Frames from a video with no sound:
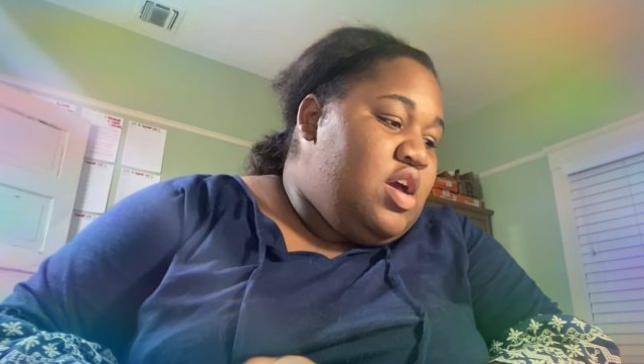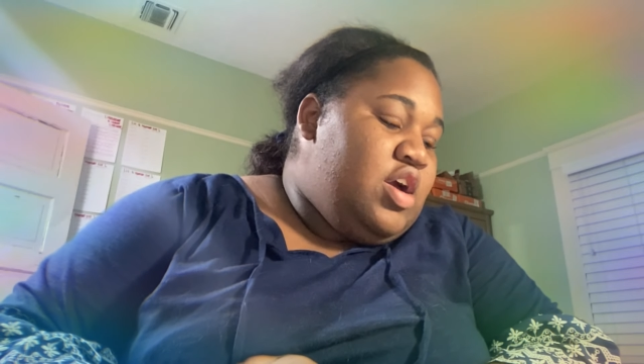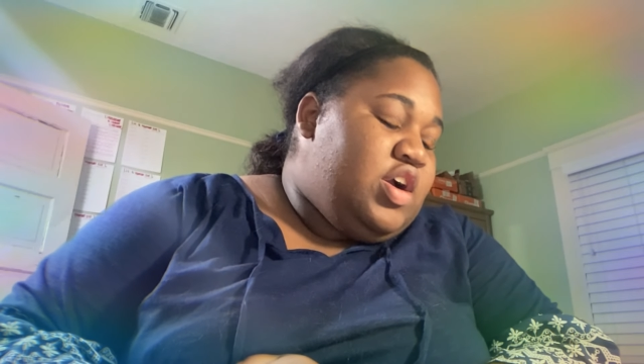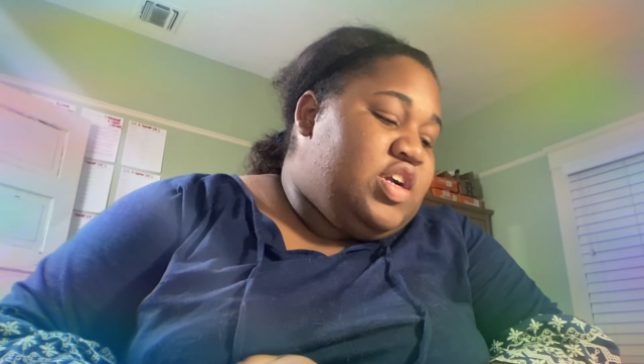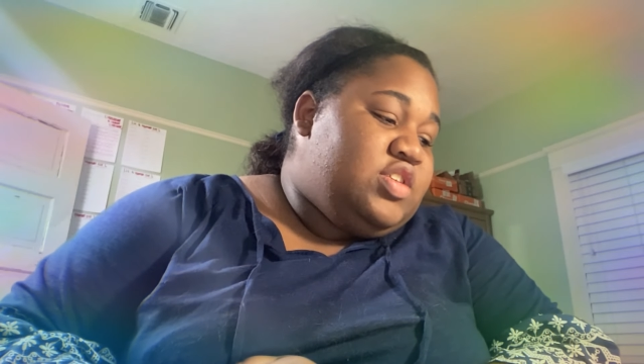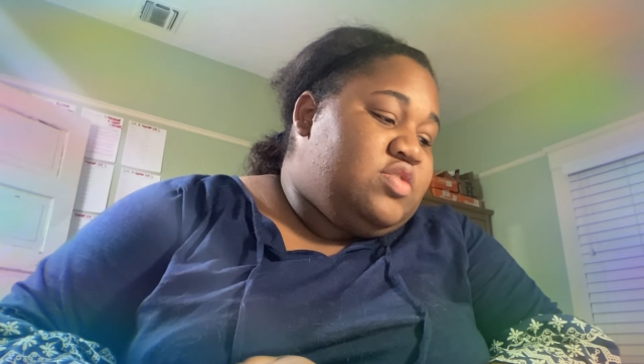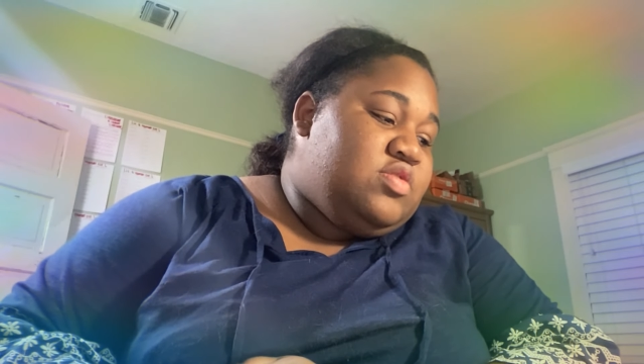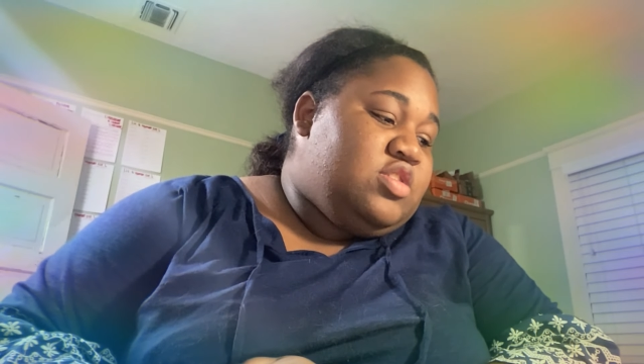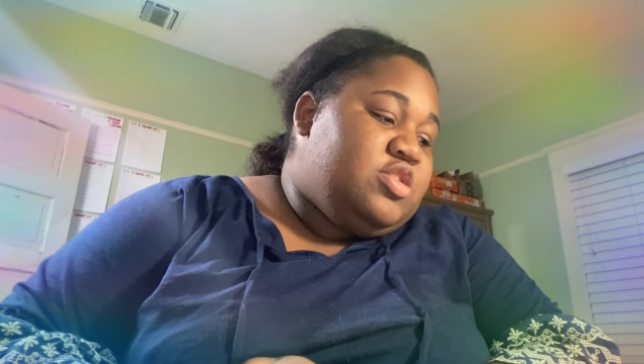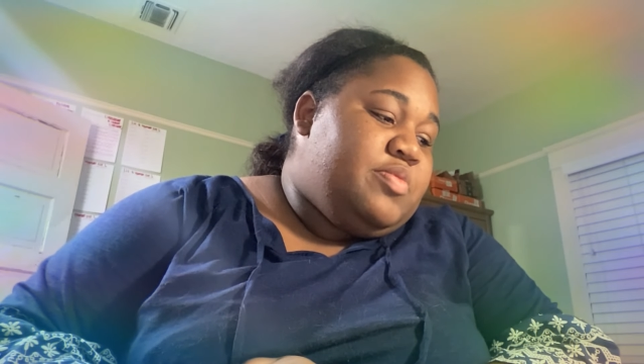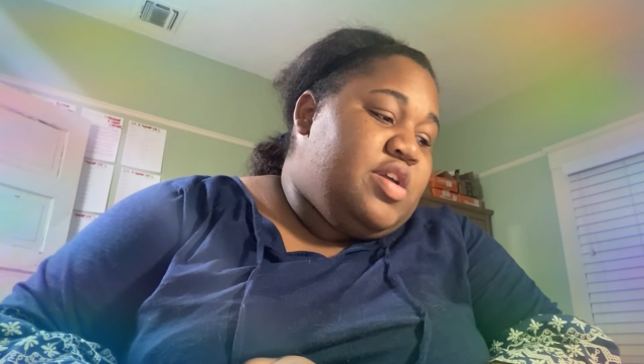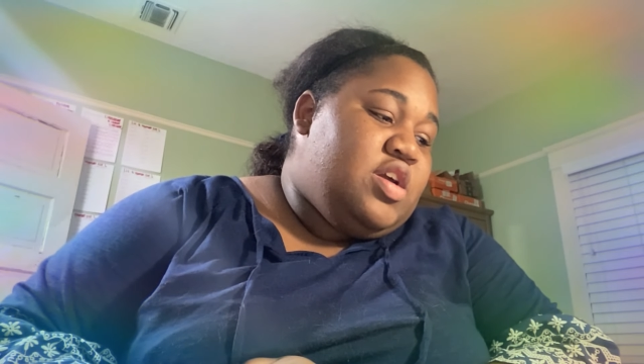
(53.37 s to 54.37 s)
Crystal's
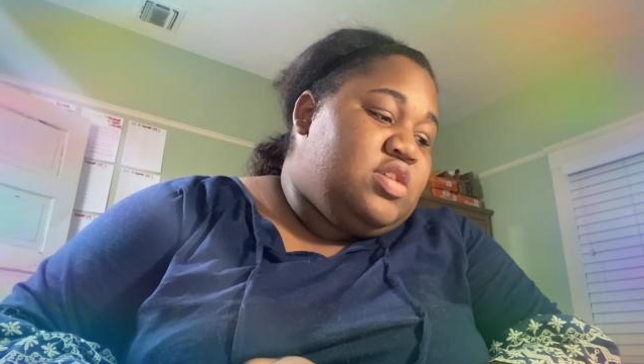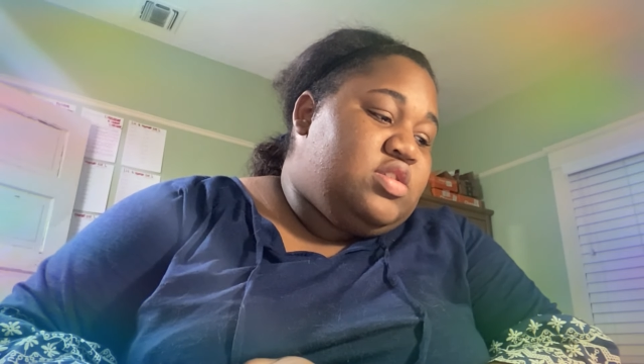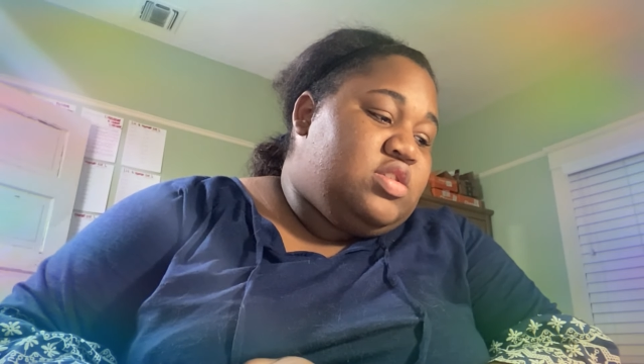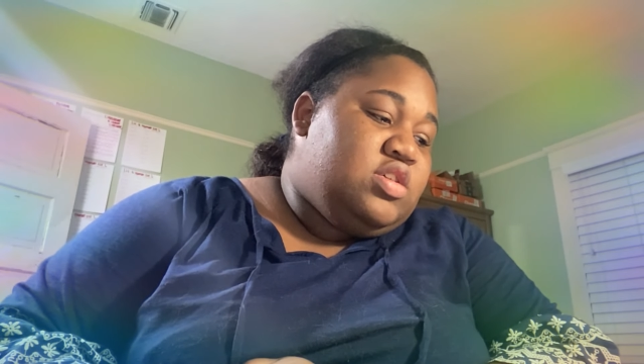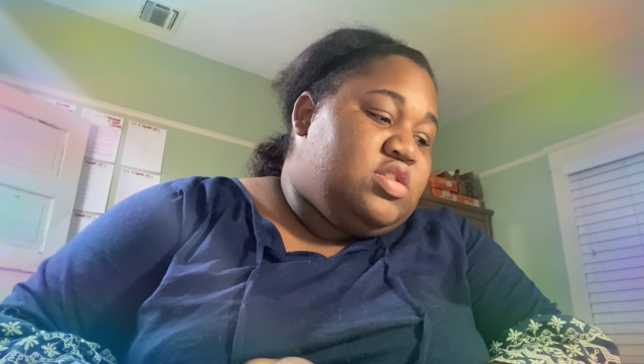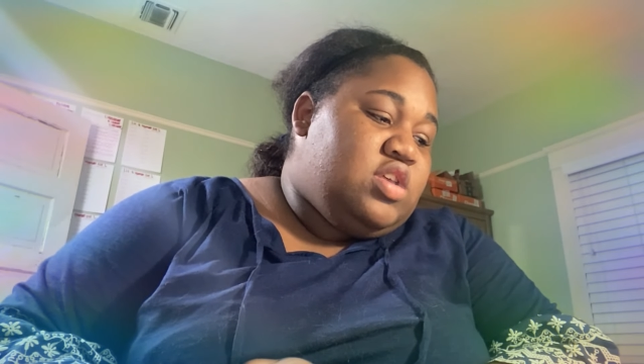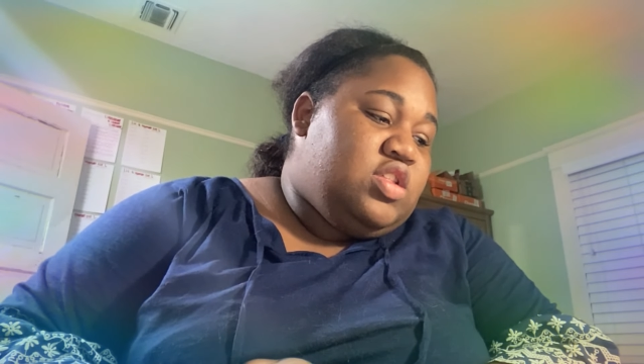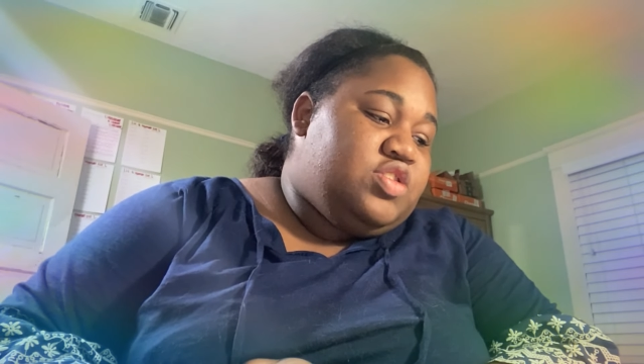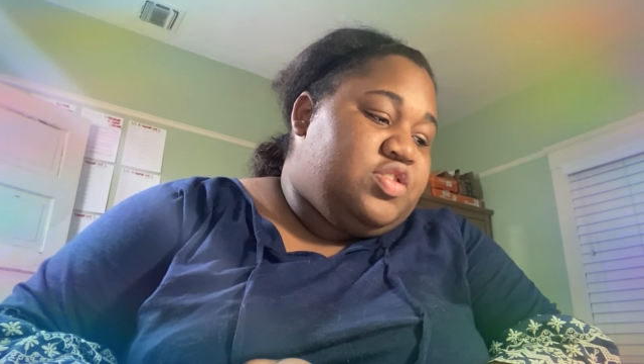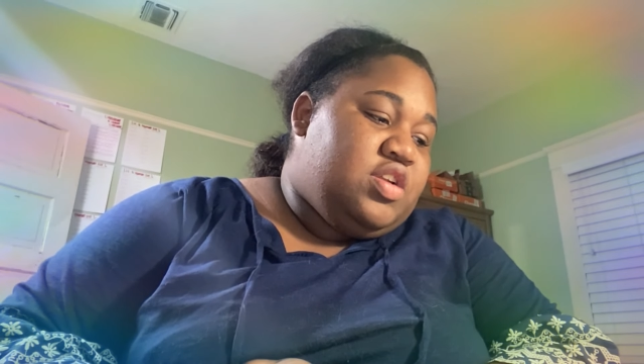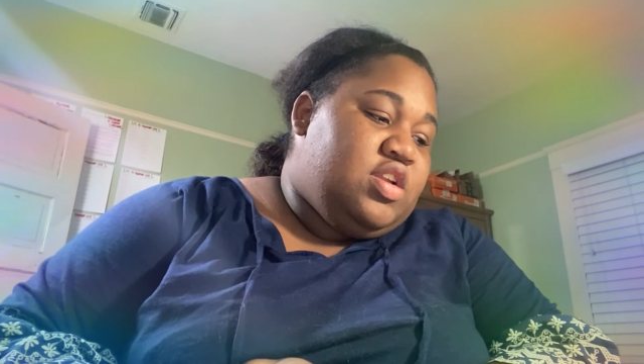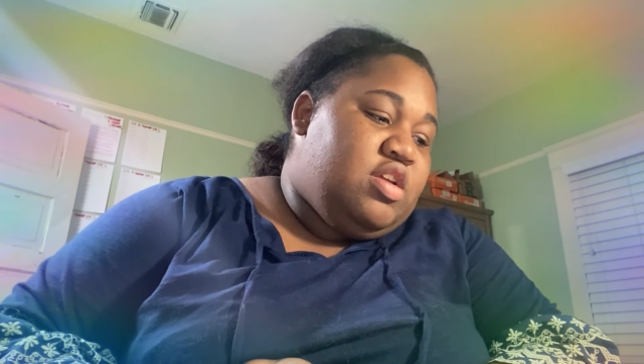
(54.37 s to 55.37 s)
experiences
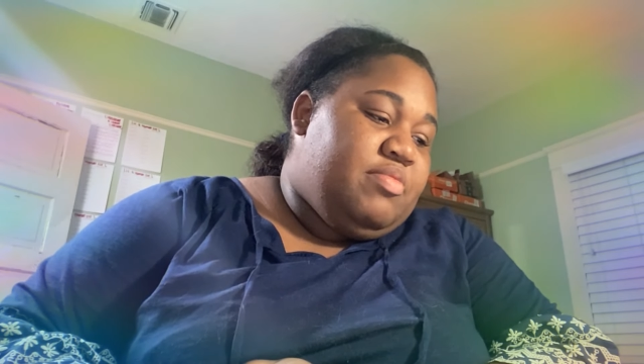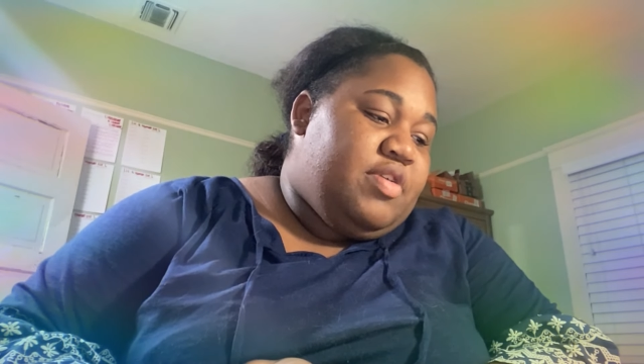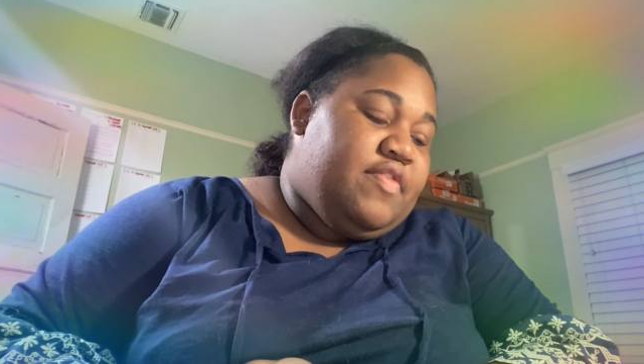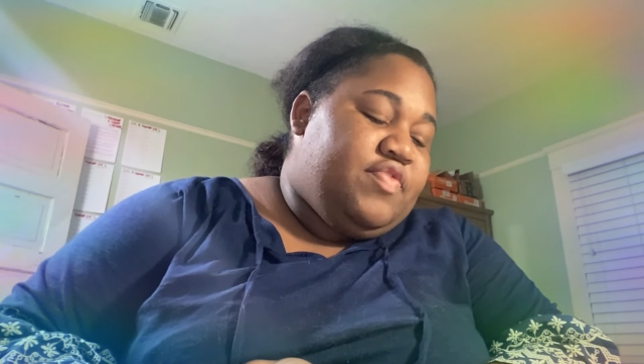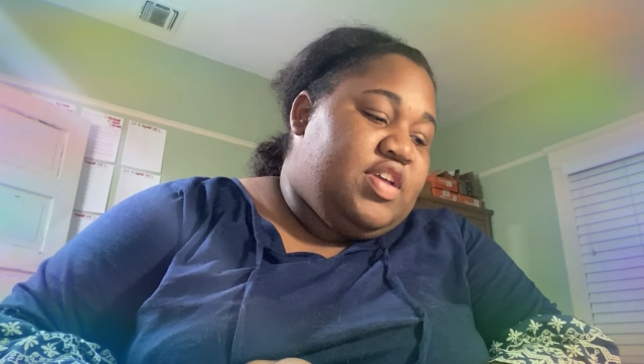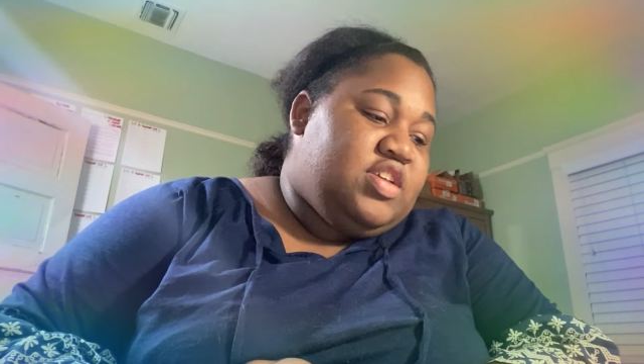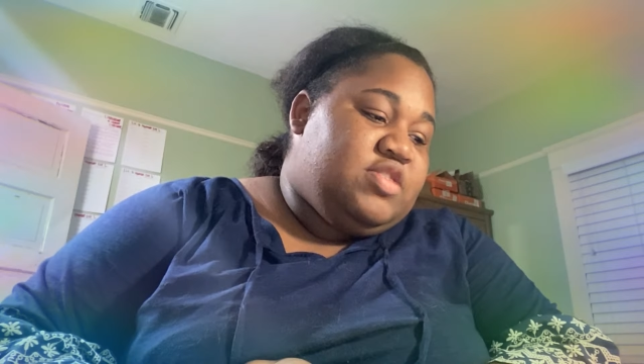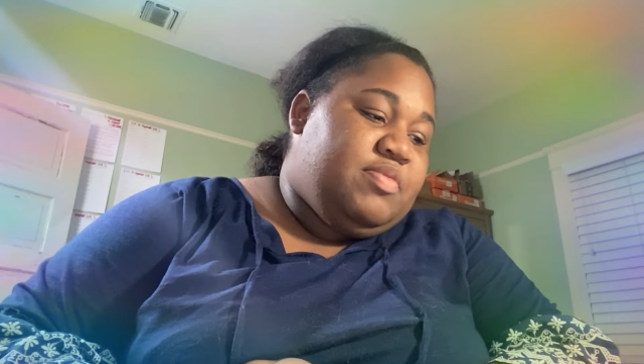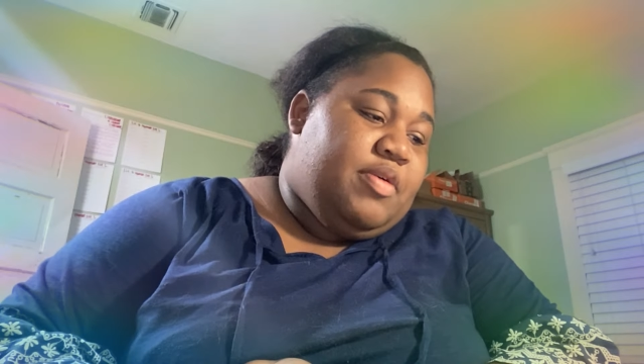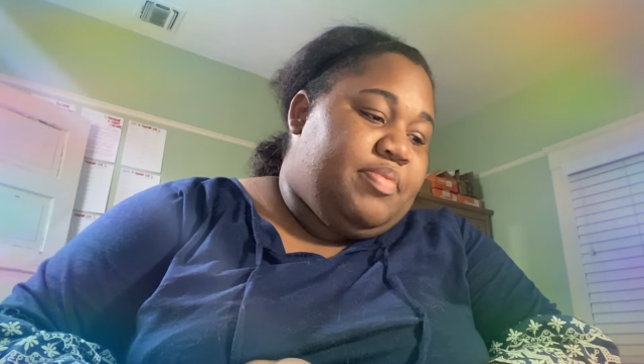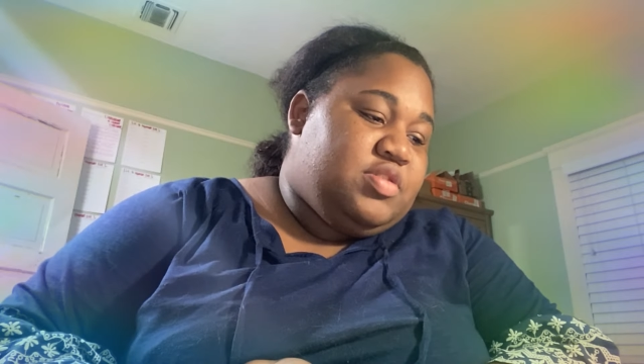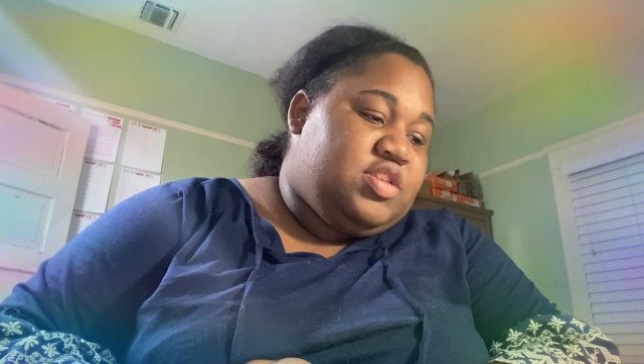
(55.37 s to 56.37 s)
illustrate a number of things
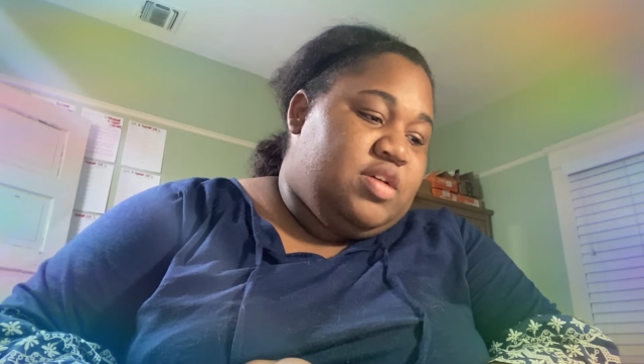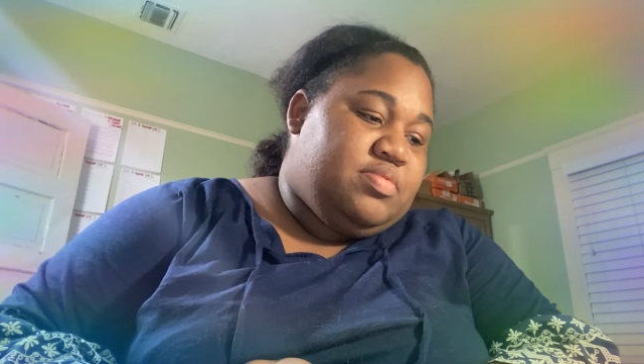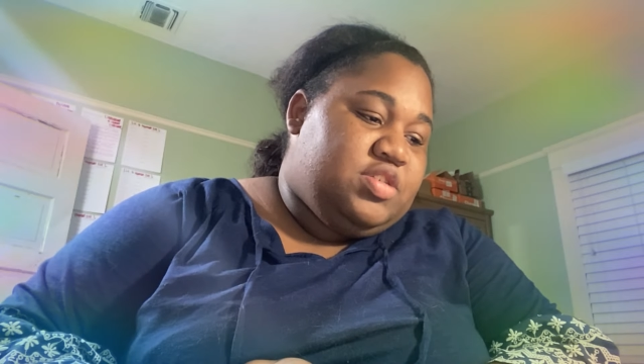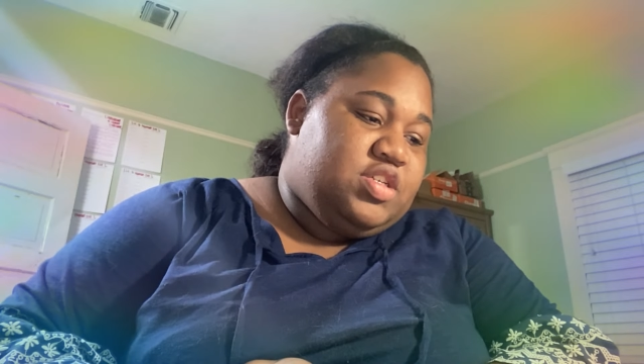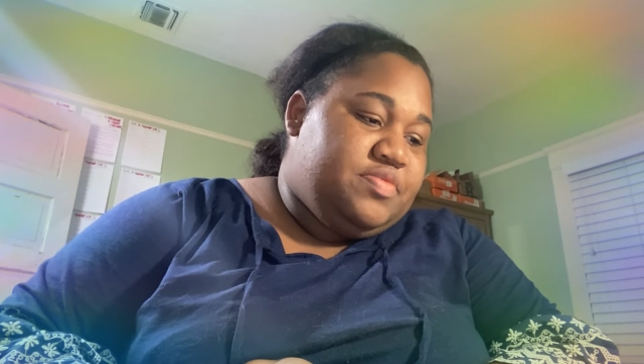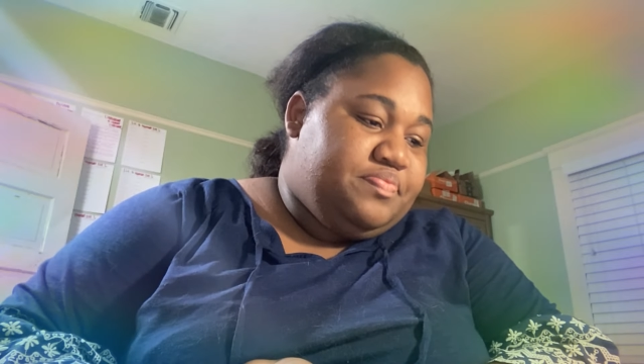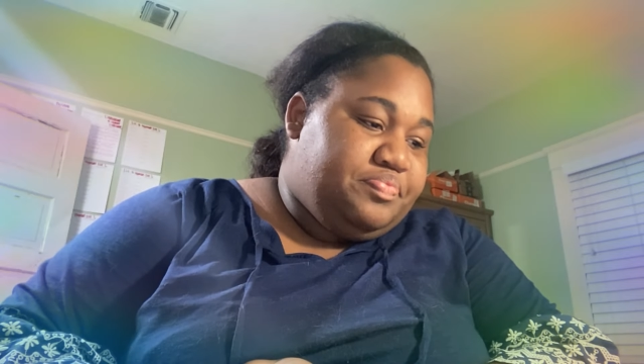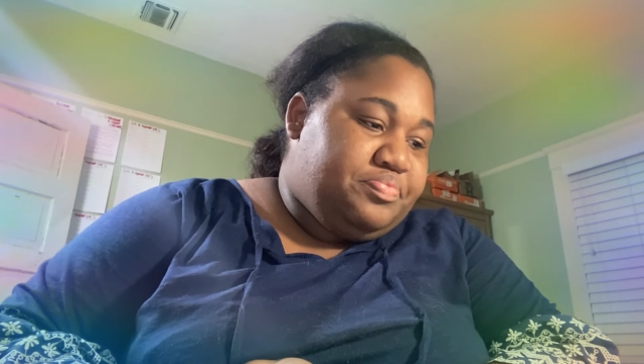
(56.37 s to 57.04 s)
about perception.